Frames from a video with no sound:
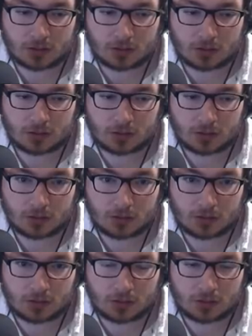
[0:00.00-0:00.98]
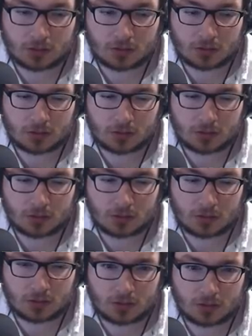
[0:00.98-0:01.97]

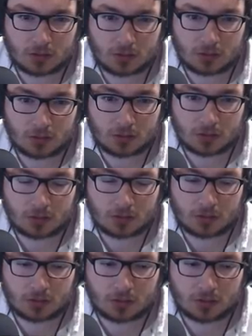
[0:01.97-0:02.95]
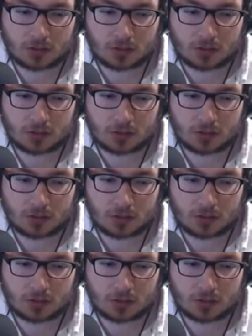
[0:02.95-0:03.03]
Nobody speaks.